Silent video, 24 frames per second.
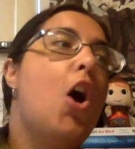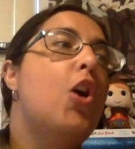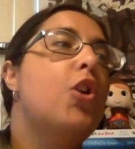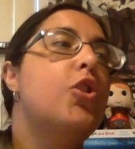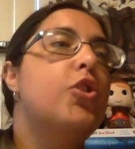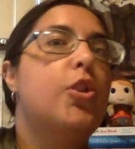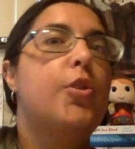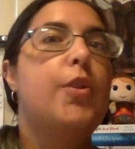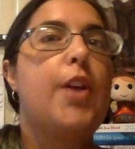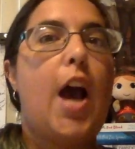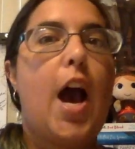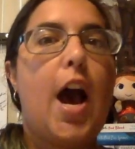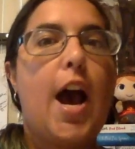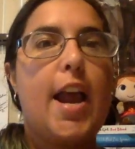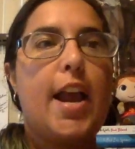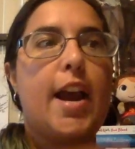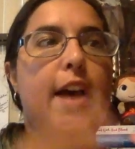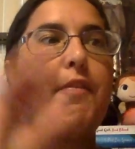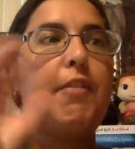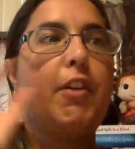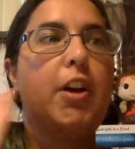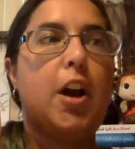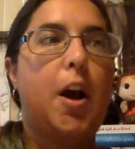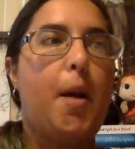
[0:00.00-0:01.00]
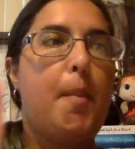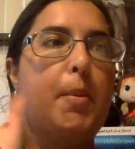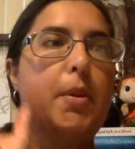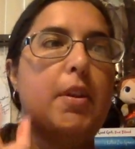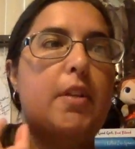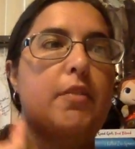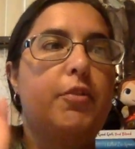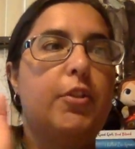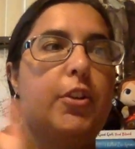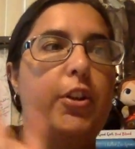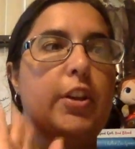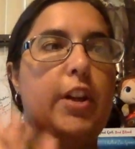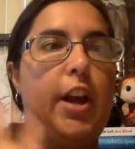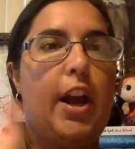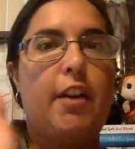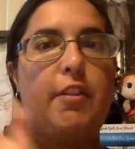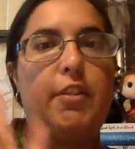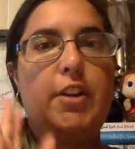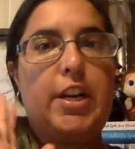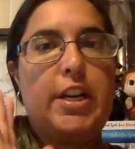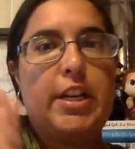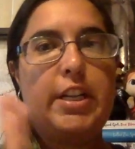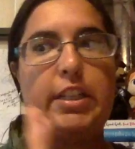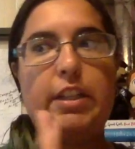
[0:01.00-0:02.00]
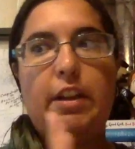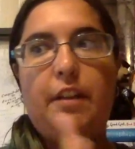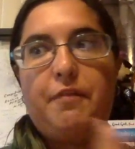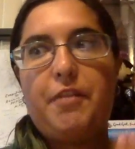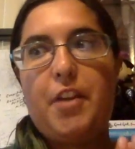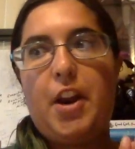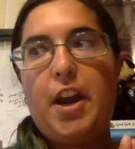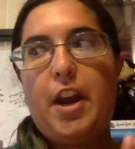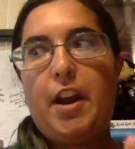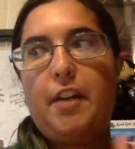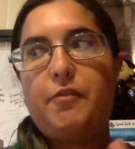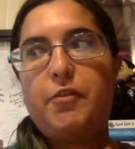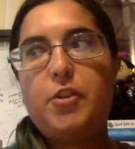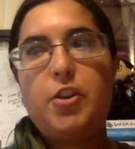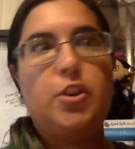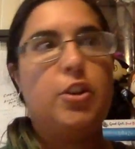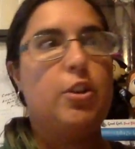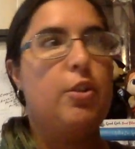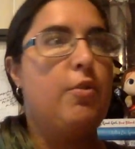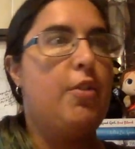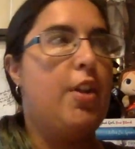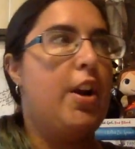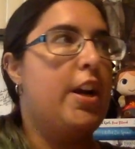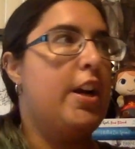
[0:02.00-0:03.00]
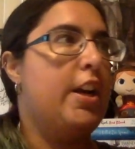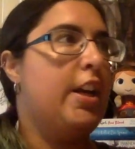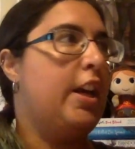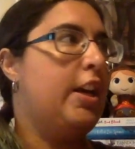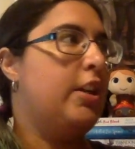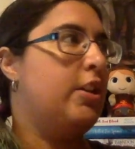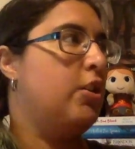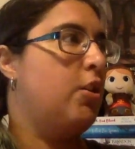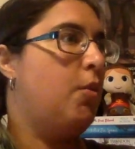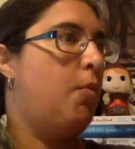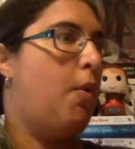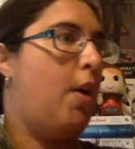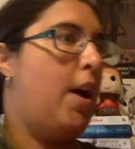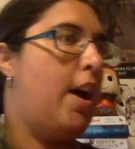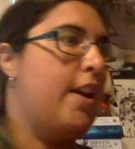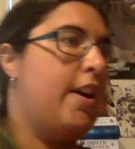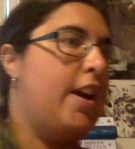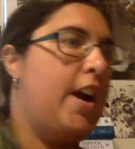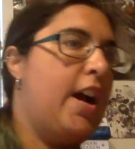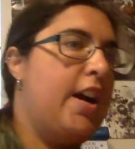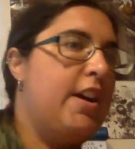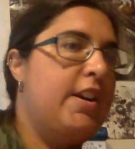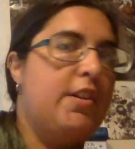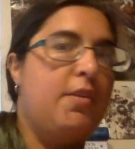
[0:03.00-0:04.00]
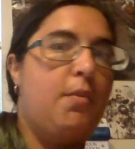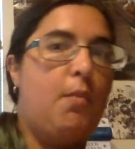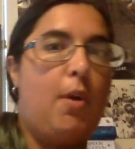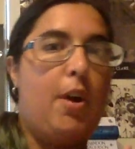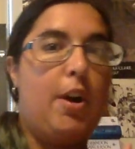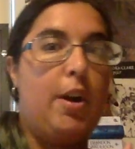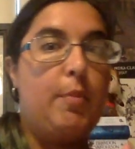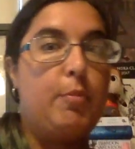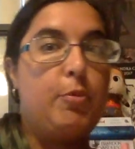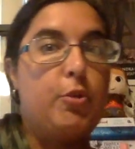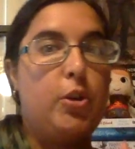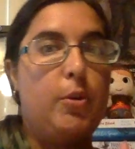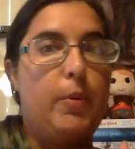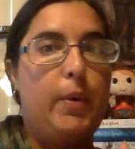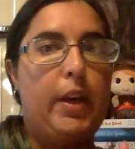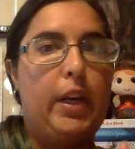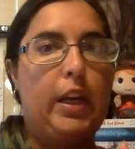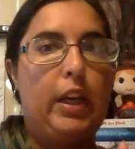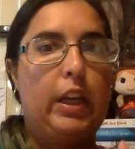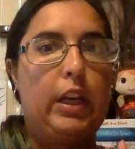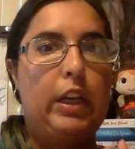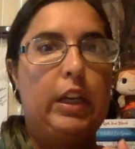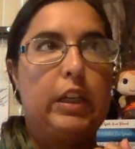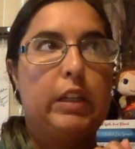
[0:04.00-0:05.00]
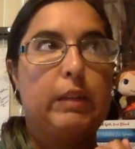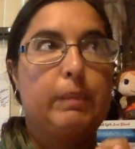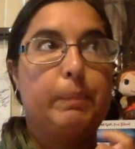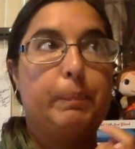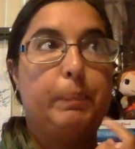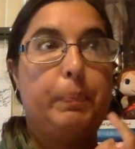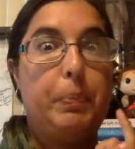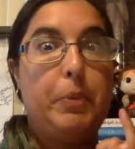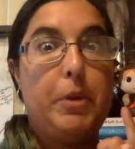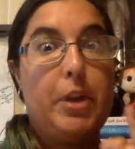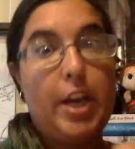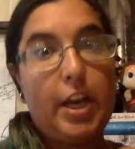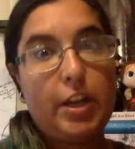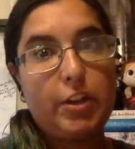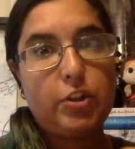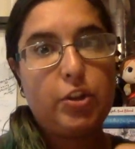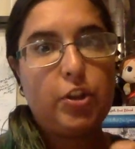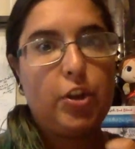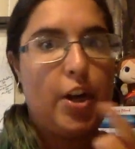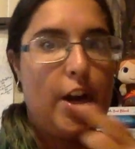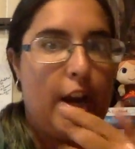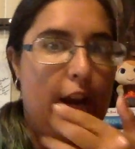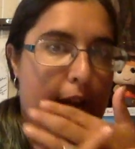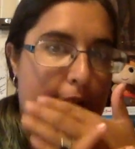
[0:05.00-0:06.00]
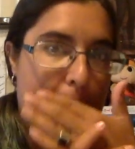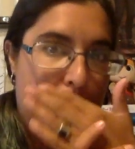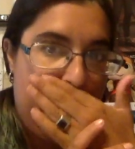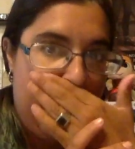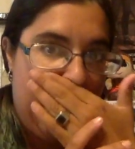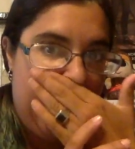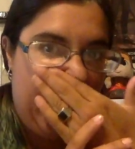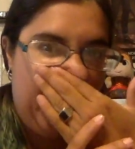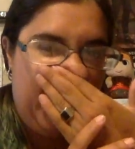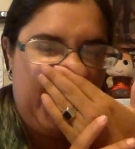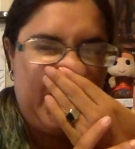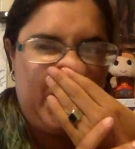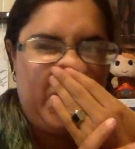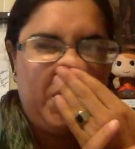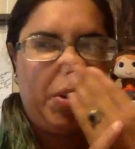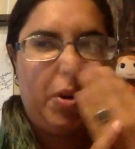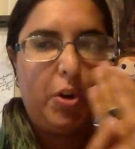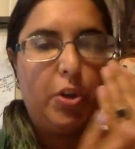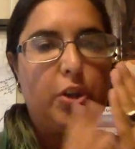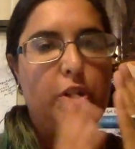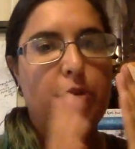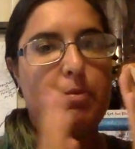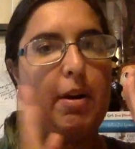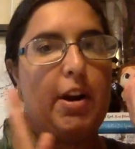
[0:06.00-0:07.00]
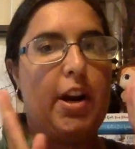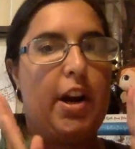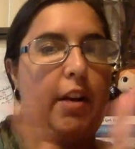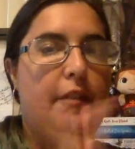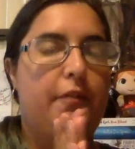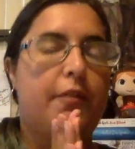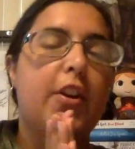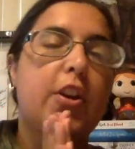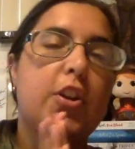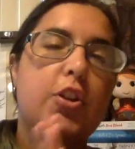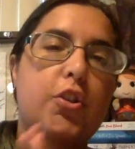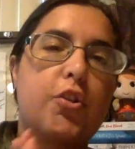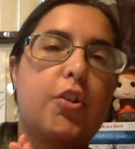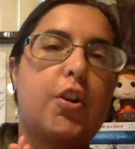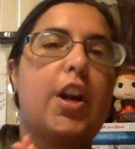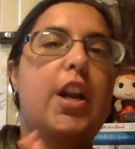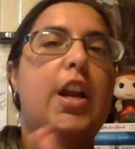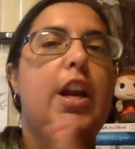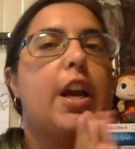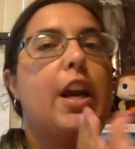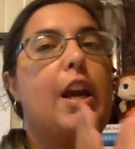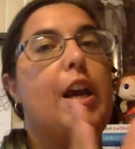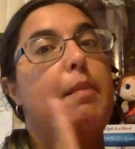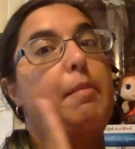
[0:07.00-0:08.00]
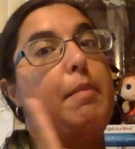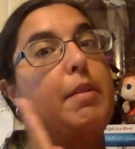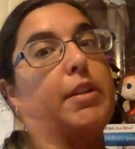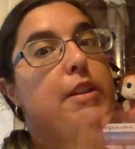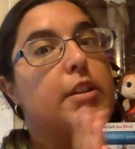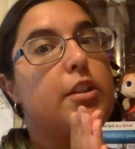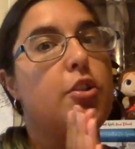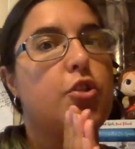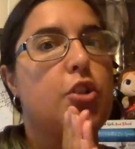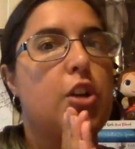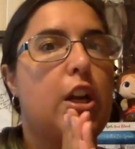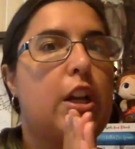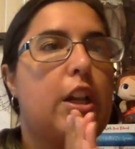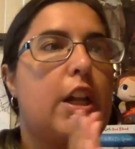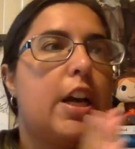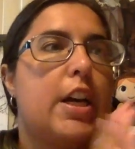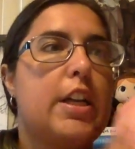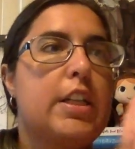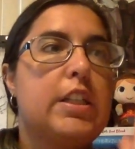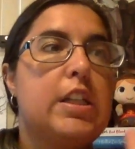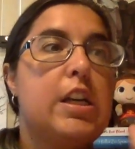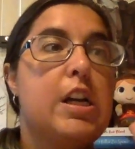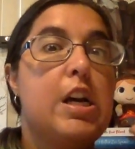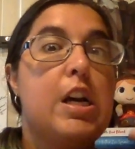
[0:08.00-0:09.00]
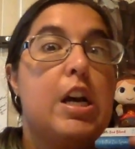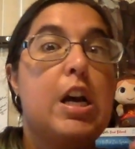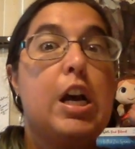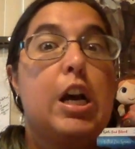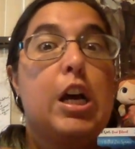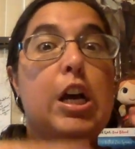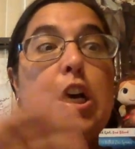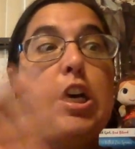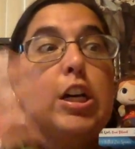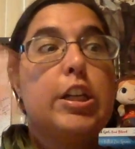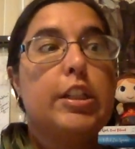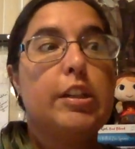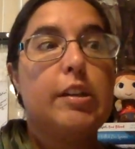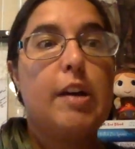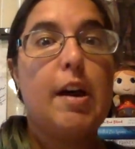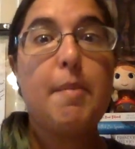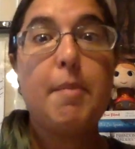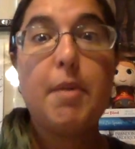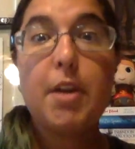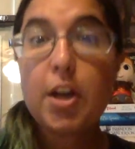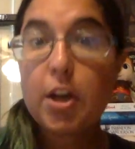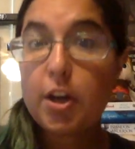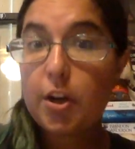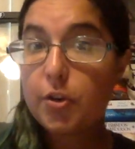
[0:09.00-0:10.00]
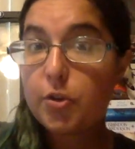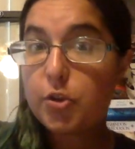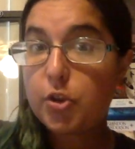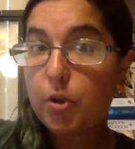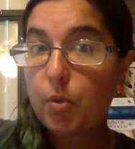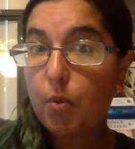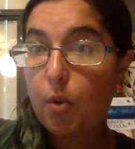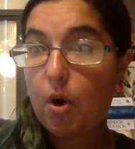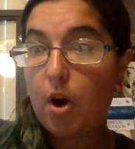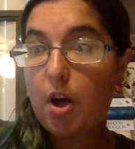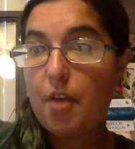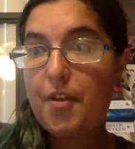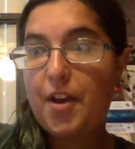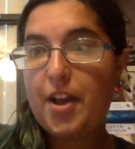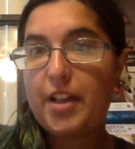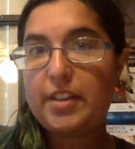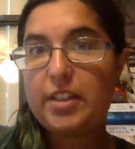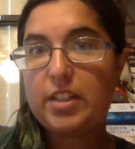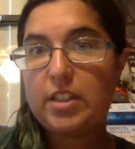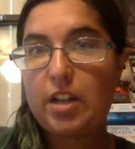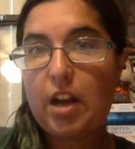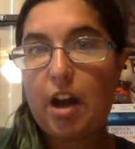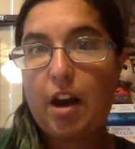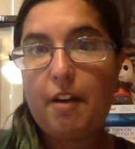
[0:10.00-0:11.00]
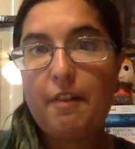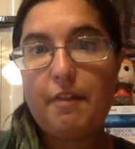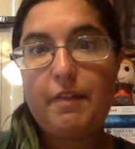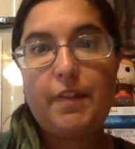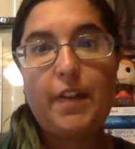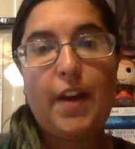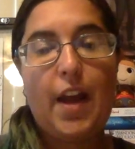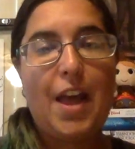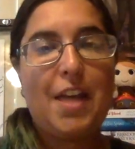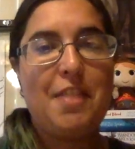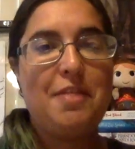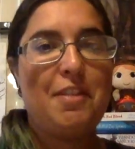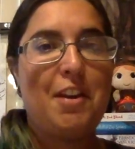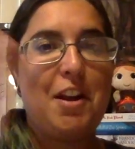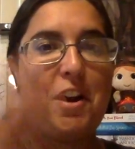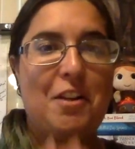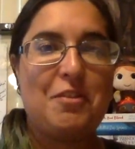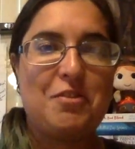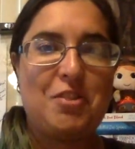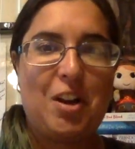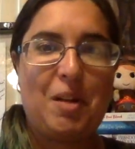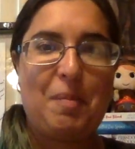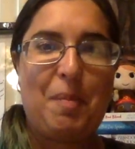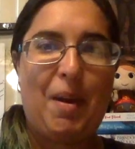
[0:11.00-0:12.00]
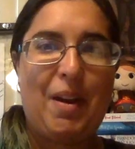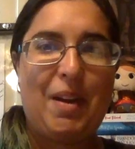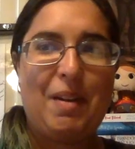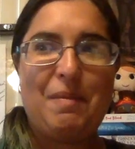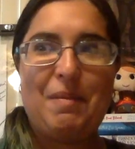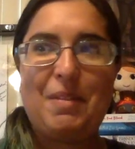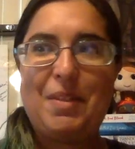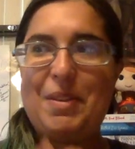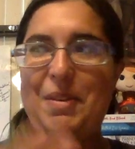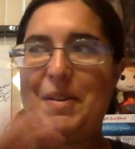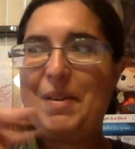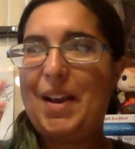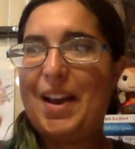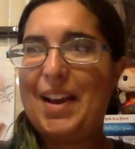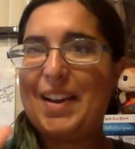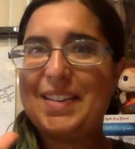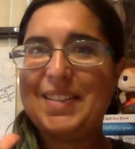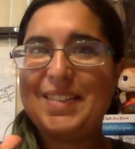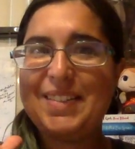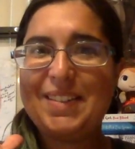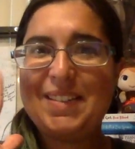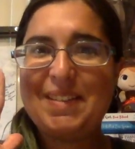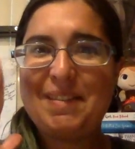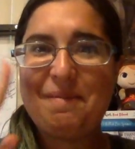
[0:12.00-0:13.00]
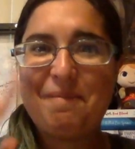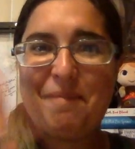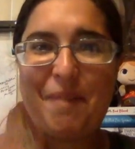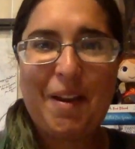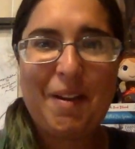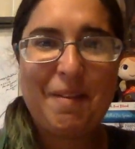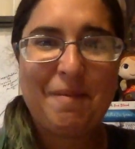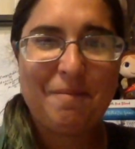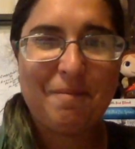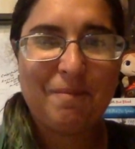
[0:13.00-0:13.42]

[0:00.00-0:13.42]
So yeah, I have a couple of little errandy stuff that I have to do that I didn't wind up doing yesterday. I also want to do my nonfiction reading and my Skillshare class. So I'm gonna go do all that stuff and then I'll check back in with you guys. Bye.